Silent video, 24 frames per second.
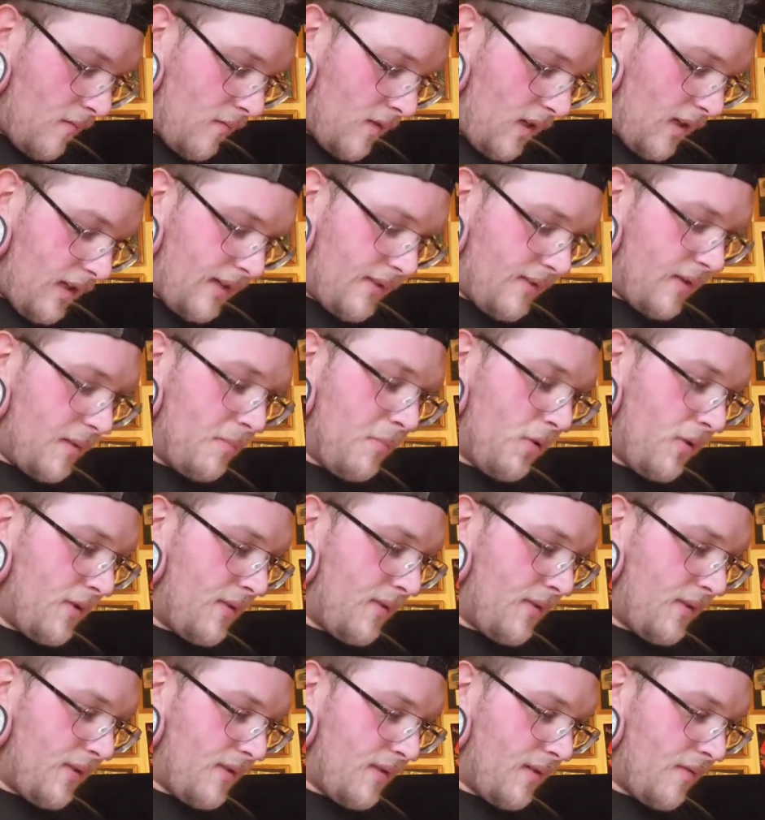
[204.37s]
Like I said, most of
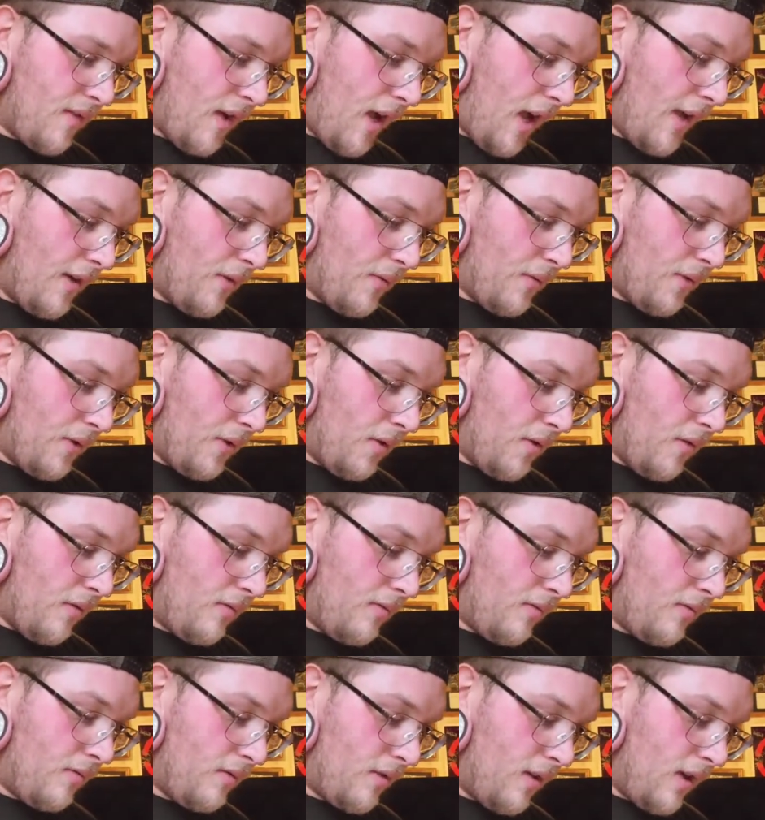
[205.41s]
the stuff I don't know.
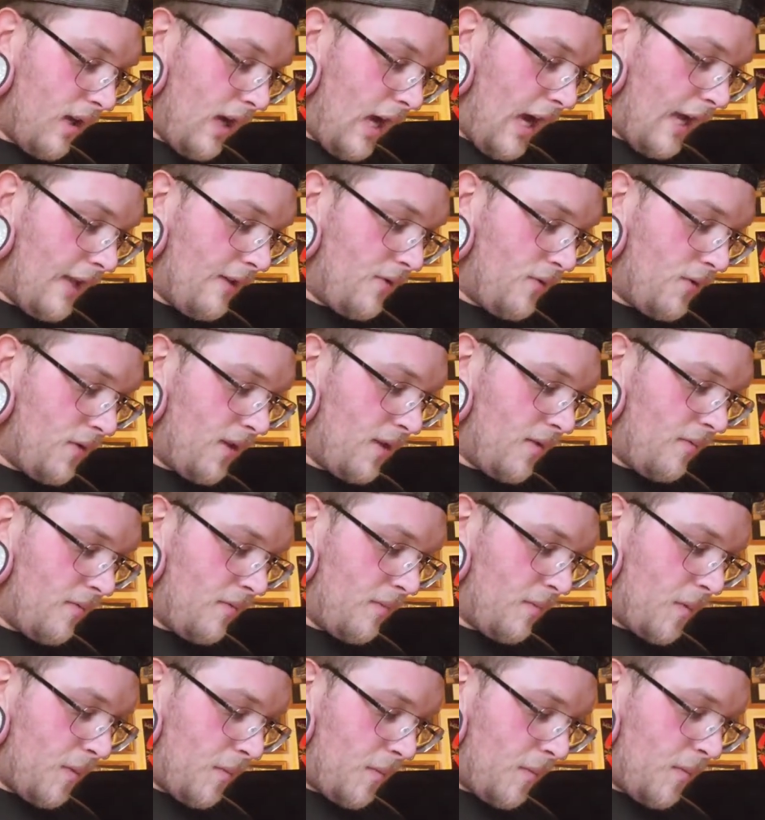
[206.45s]
I usually,
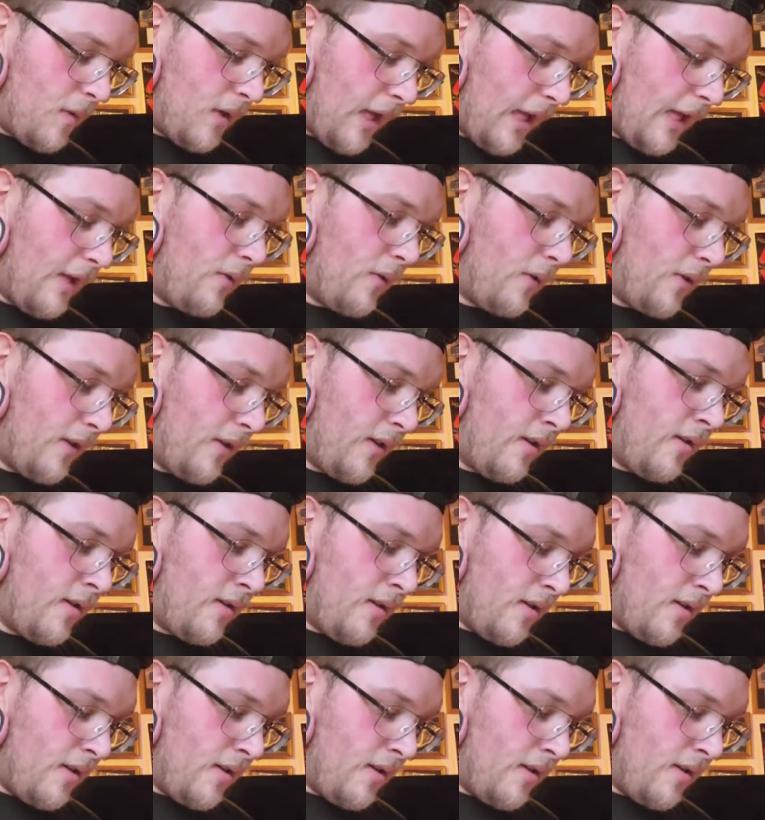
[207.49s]
when I order,